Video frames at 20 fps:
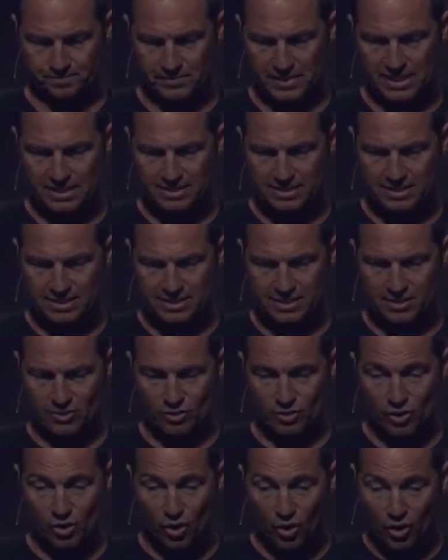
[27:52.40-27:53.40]
He's still
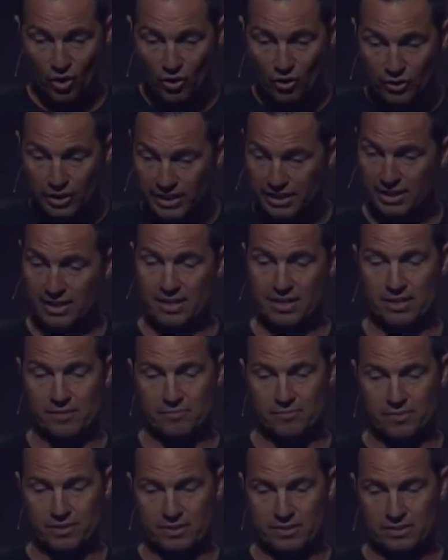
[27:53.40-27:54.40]
calling
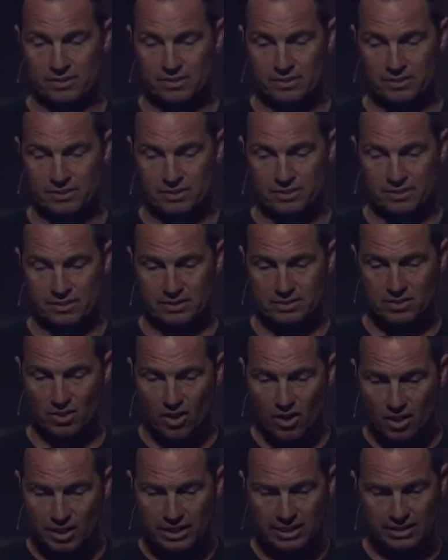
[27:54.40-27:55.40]
him
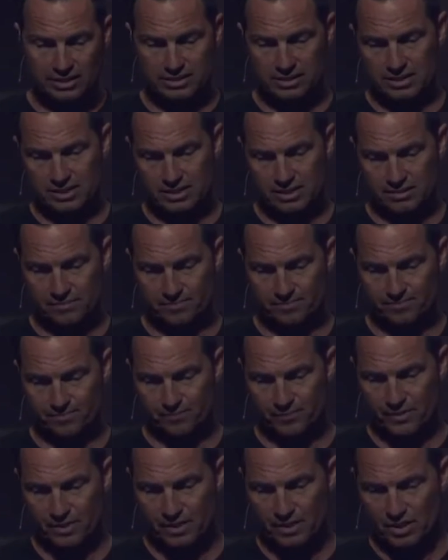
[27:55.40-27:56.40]
talking to him.
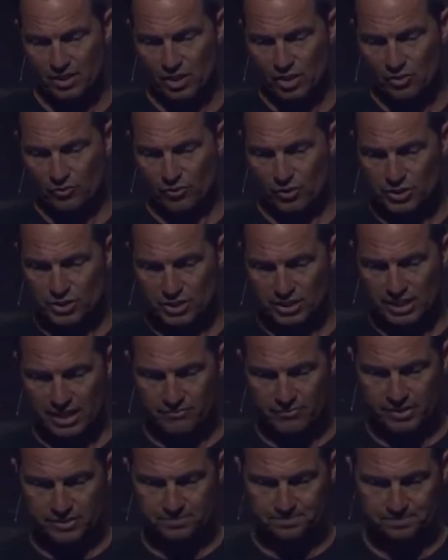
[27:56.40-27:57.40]
Verse
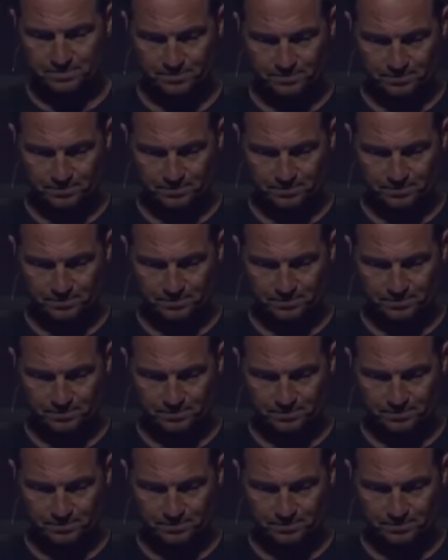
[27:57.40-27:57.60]
11